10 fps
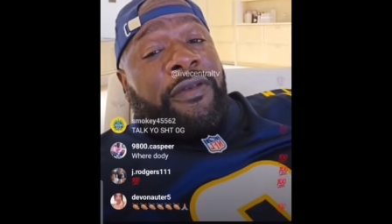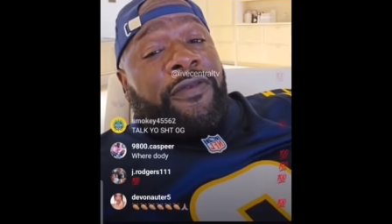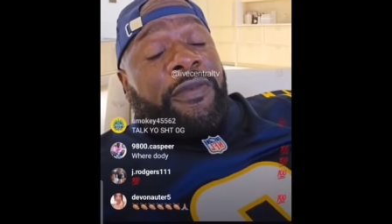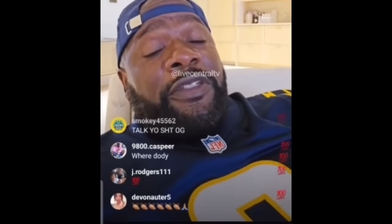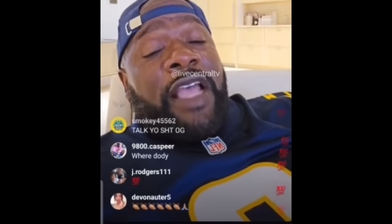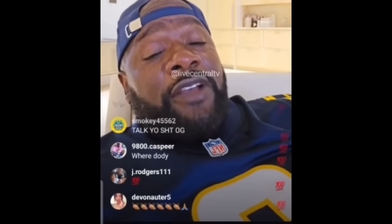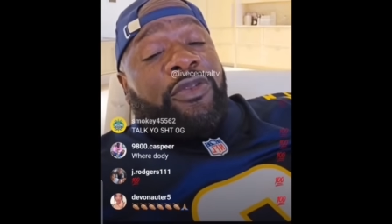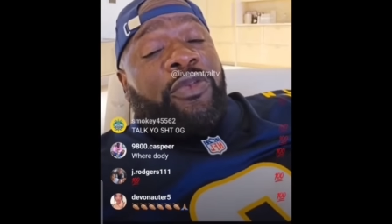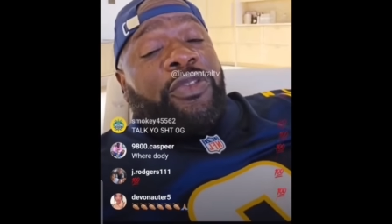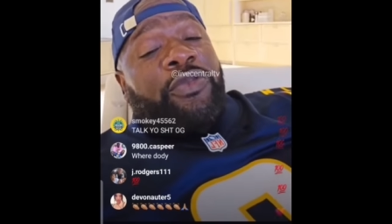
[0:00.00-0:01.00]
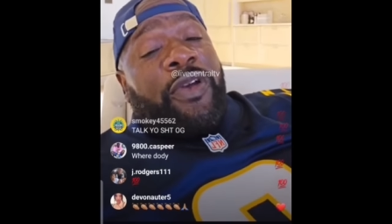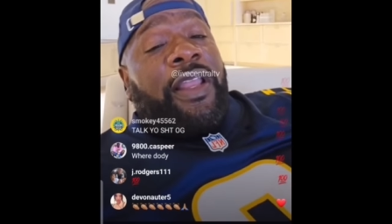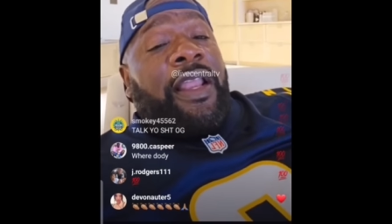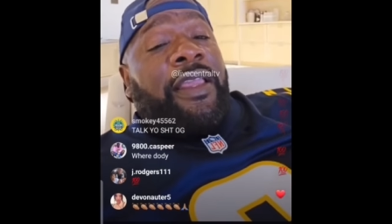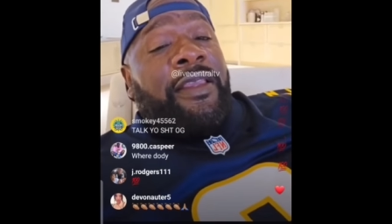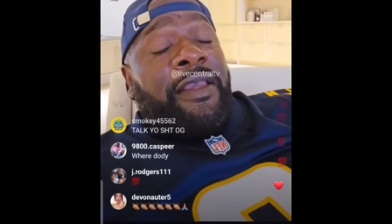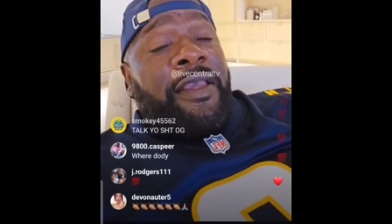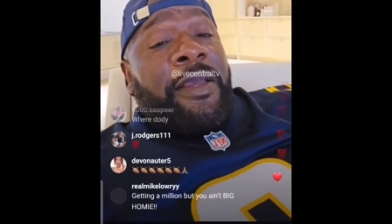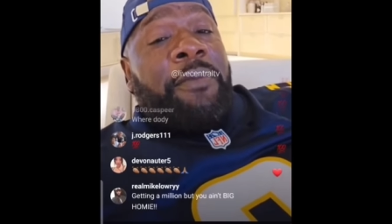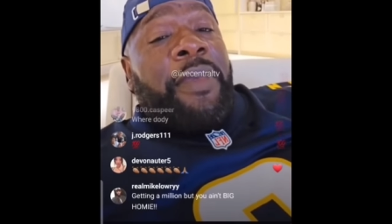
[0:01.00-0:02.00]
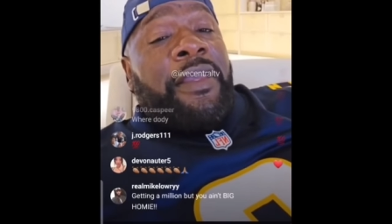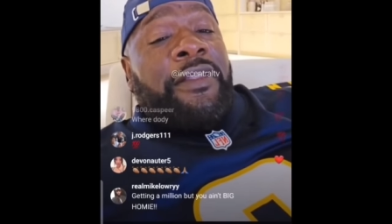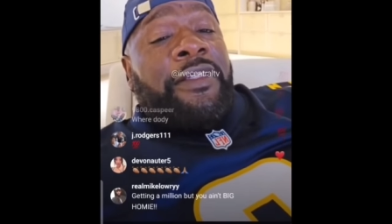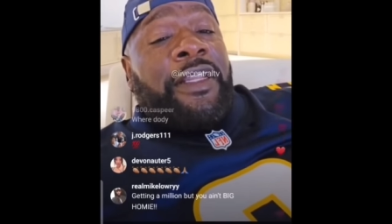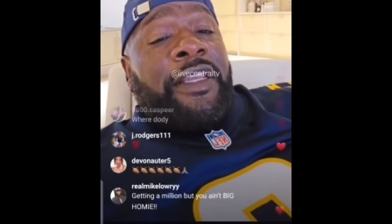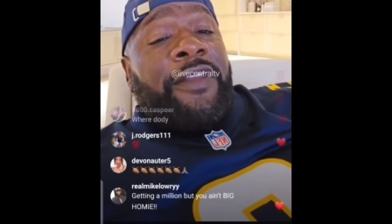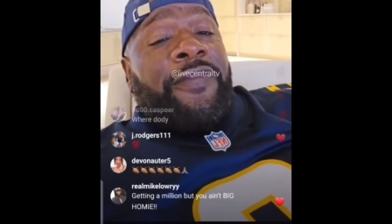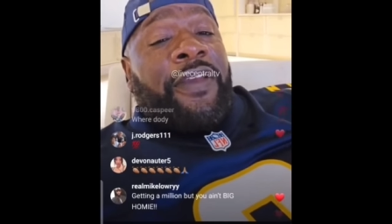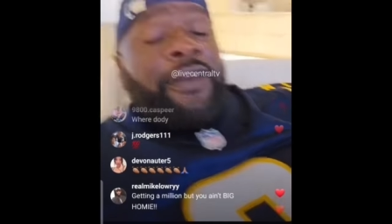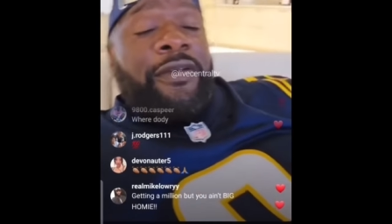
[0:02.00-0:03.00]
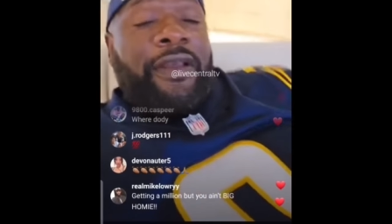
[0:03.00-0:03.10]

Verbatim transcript: from South to LA making it to the NFL.